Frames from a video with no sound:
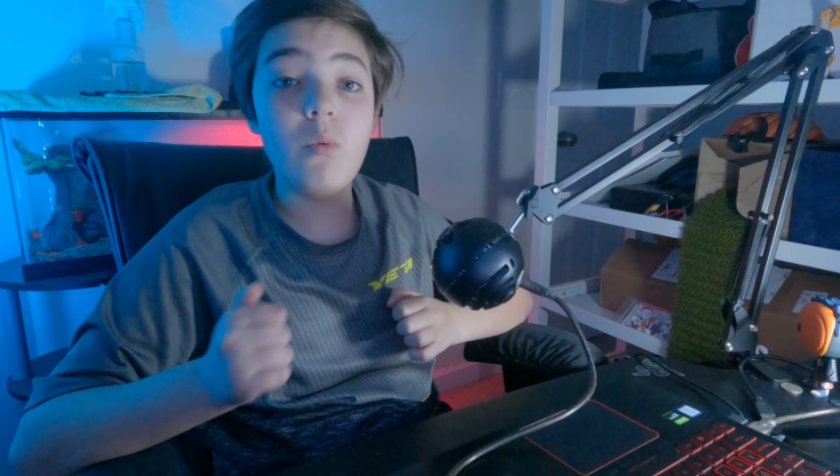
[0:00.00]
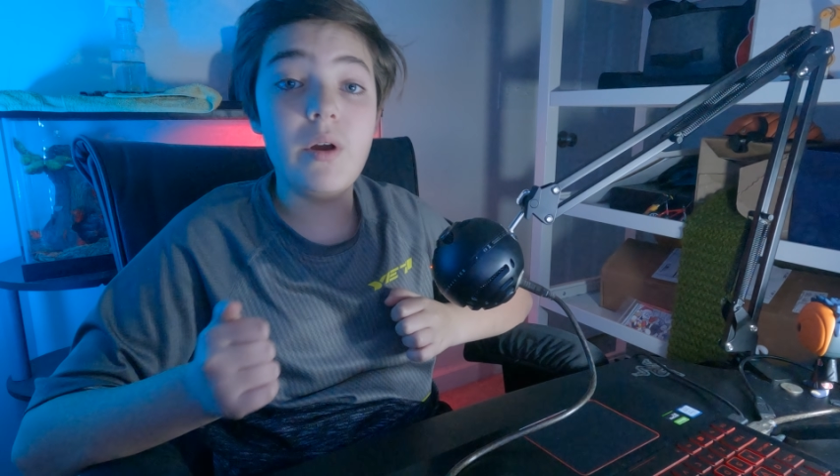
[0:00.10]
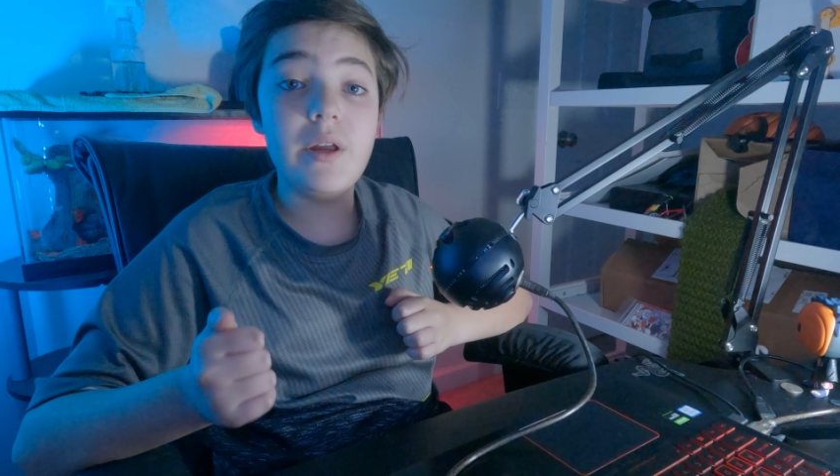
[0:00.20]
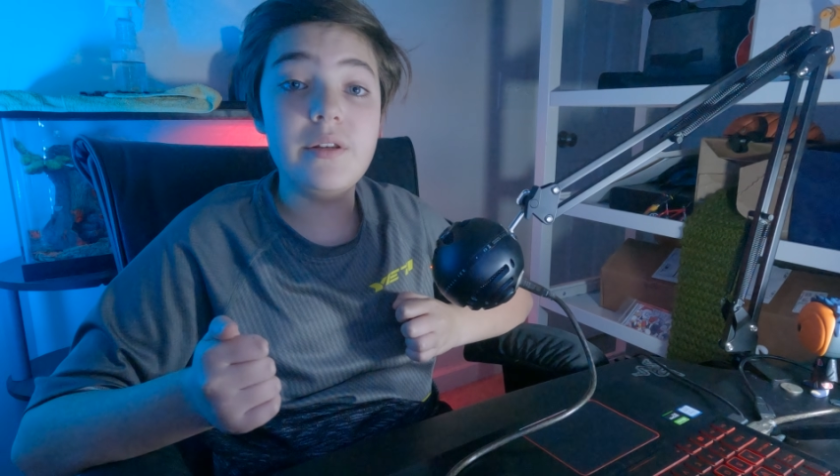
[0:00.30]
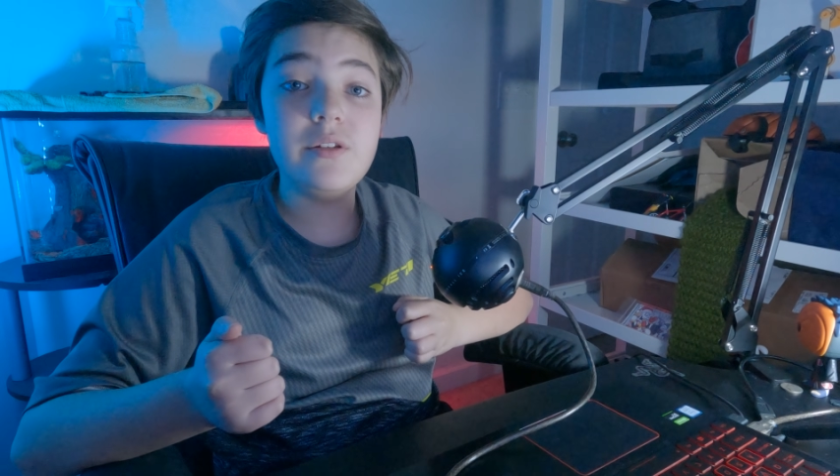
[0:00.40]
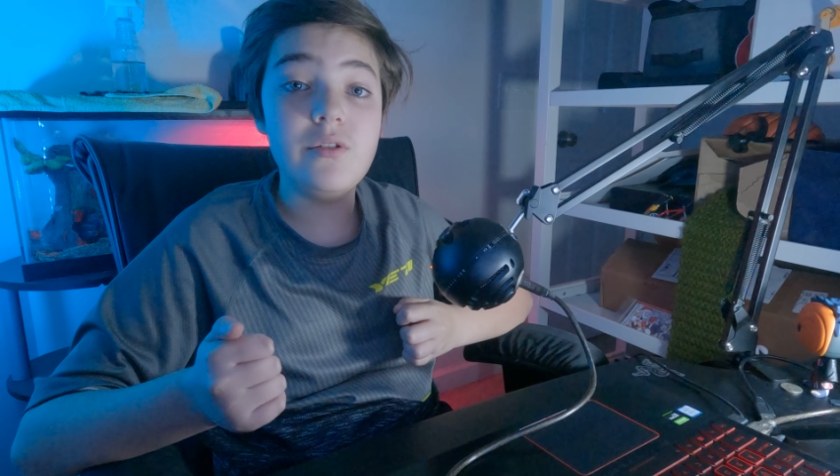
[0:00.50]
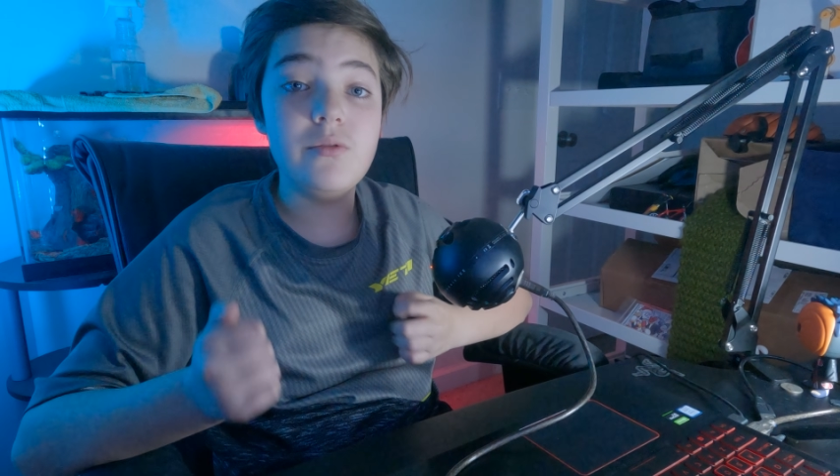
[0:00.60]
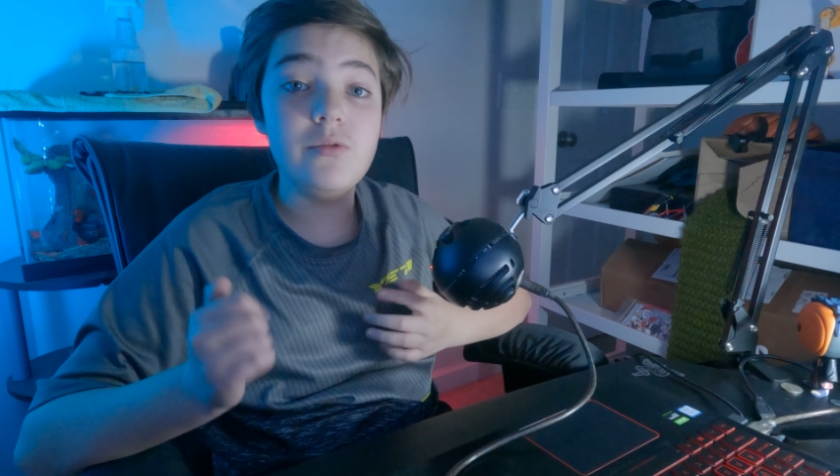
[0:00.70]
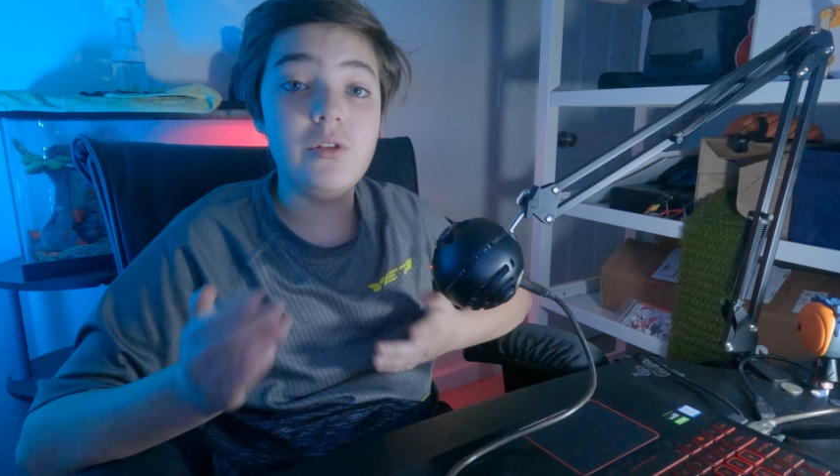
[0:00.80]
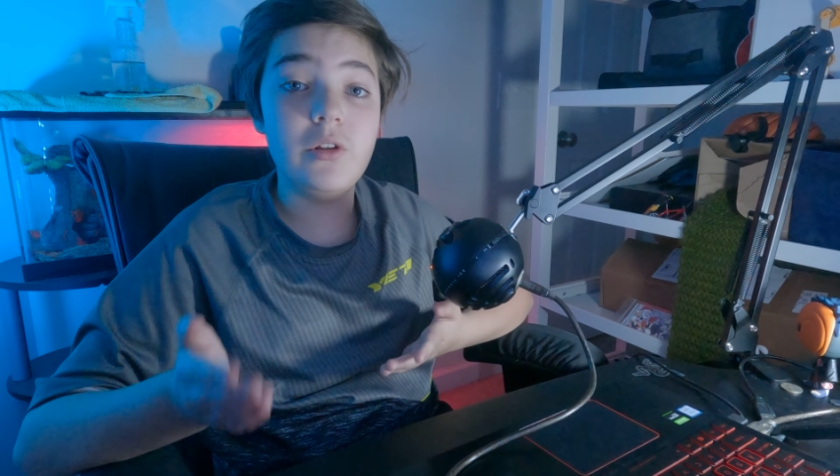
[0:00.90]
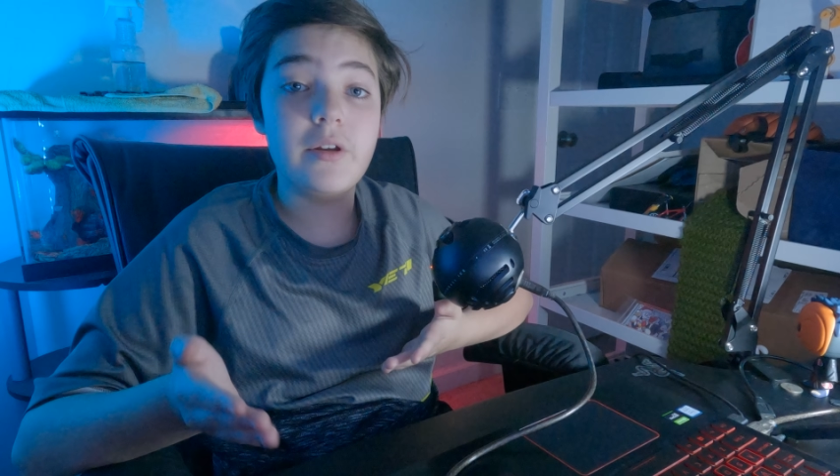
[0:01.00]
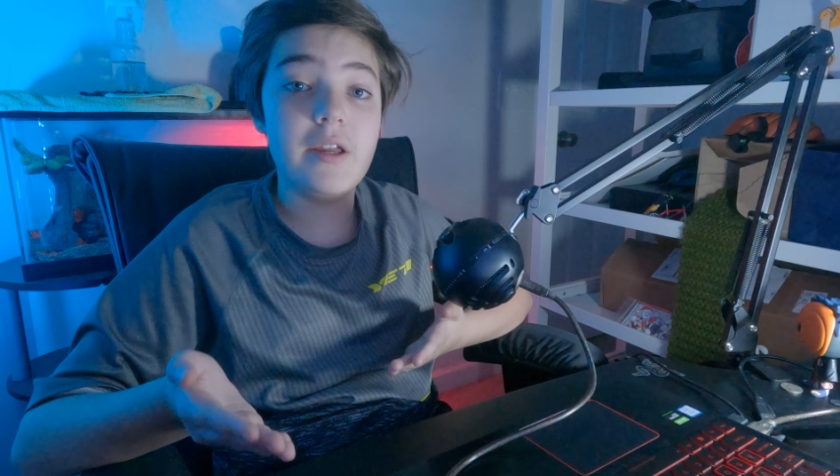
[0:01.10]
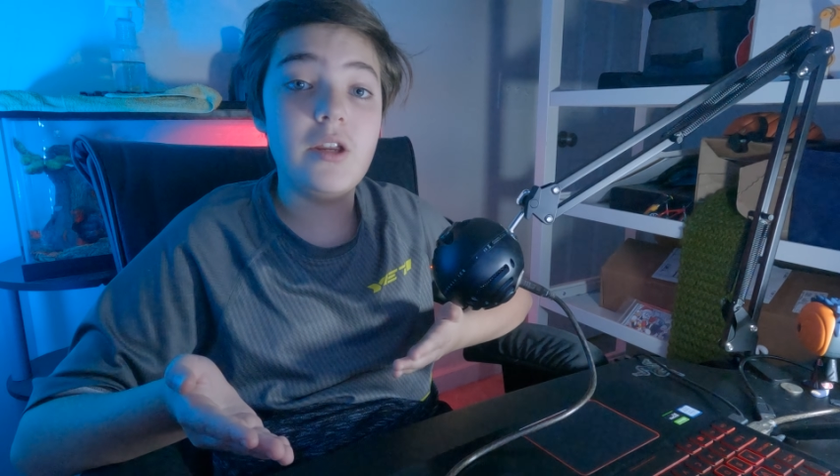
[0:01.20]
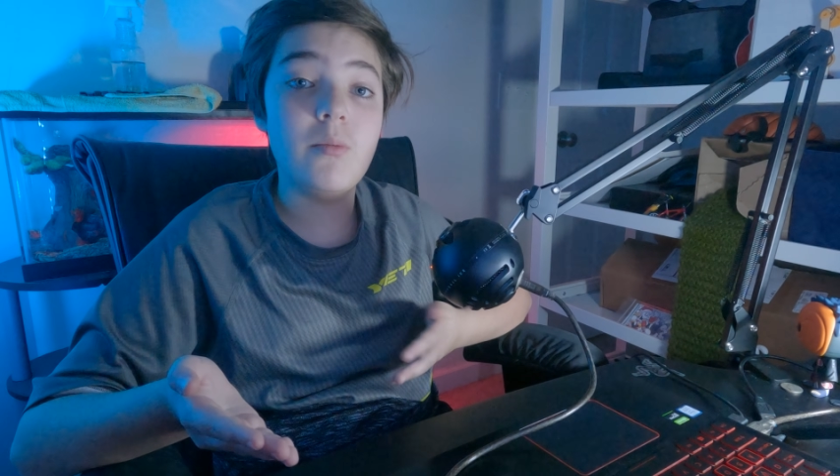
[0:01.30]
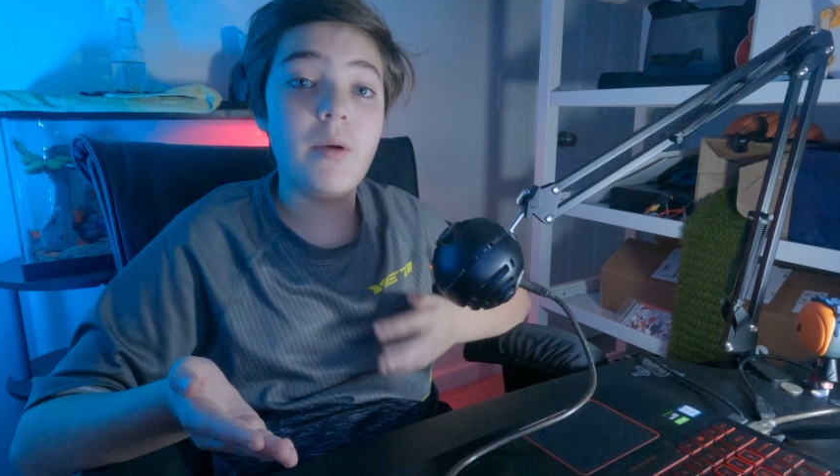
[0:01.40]
when you look
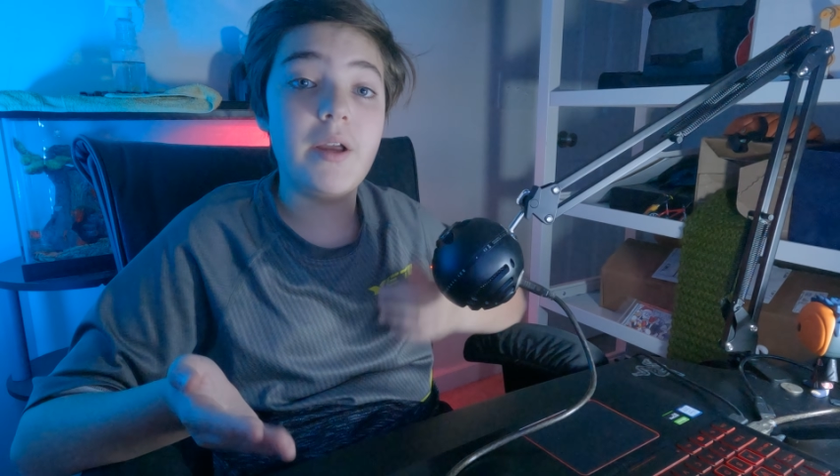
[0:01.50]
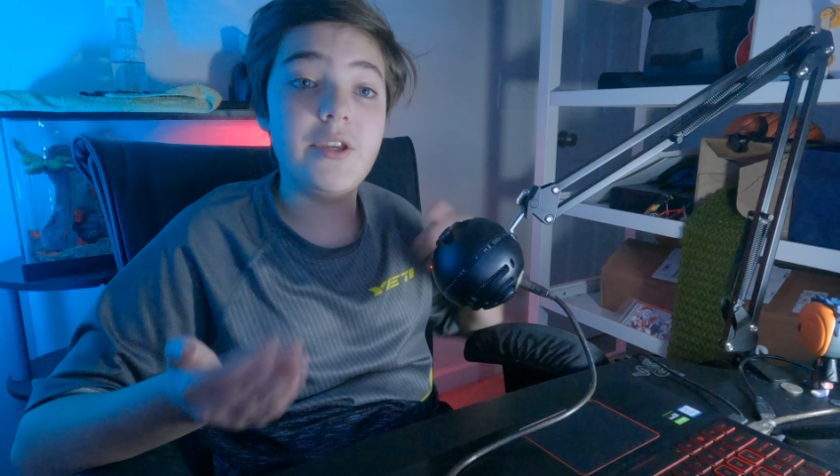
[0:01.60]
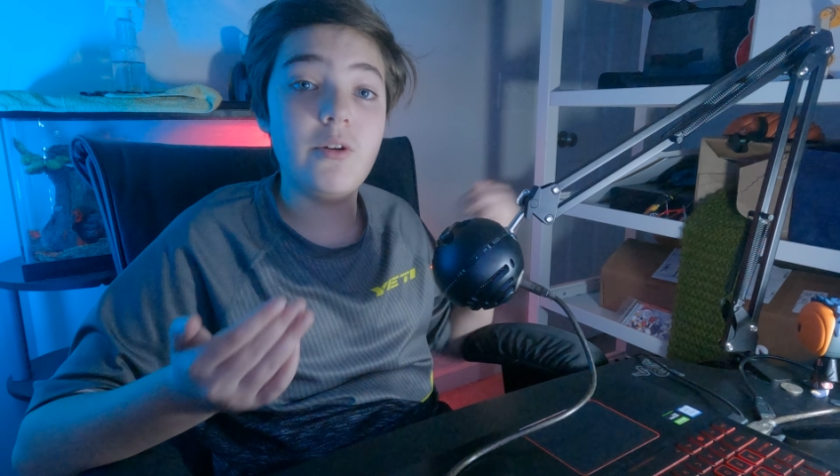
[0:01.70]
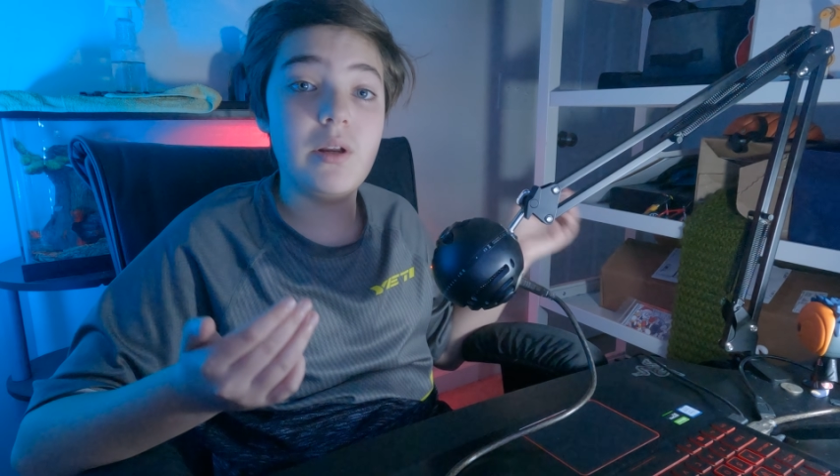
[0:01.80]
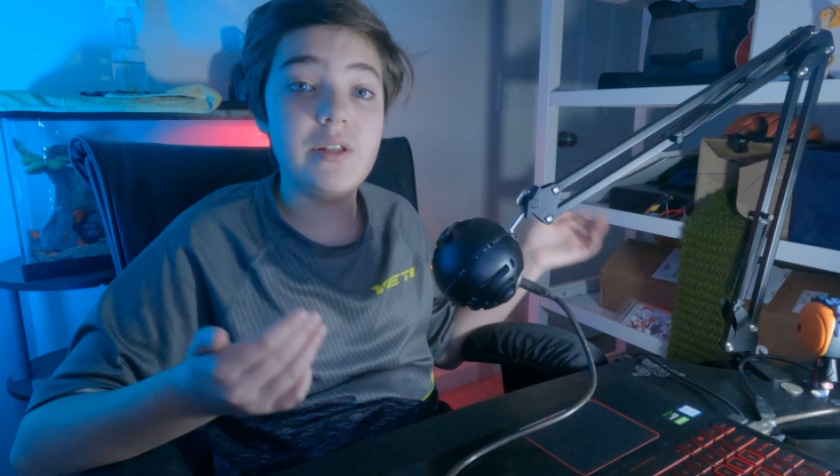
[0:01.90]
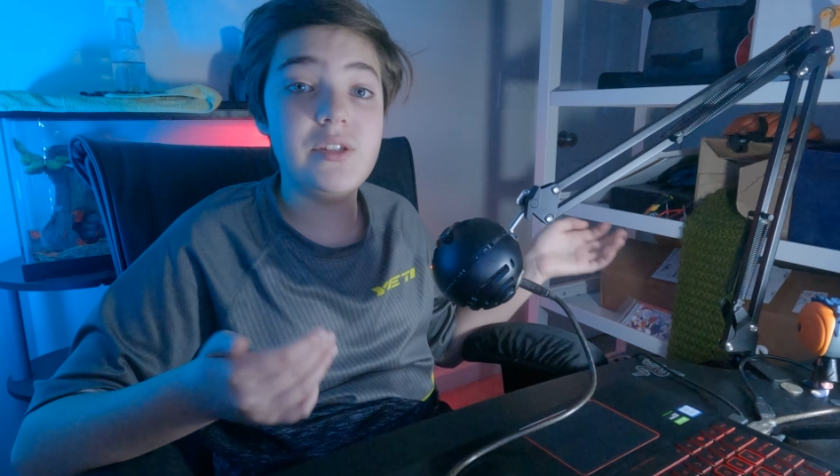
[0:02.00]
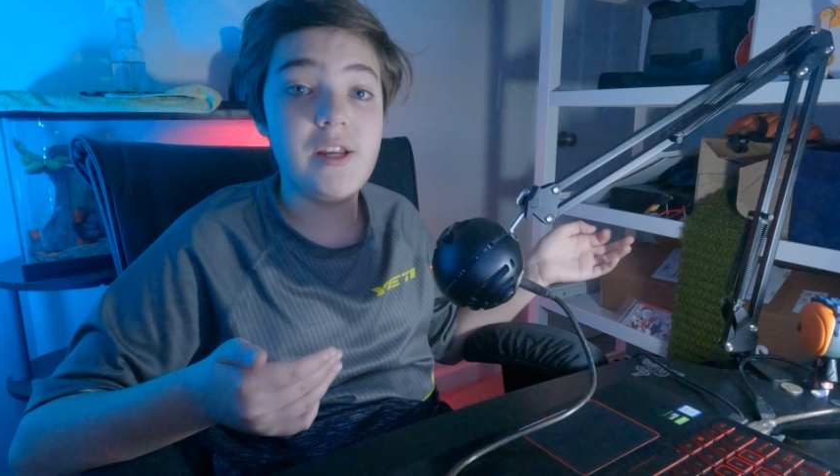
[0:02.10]
at your bike you want to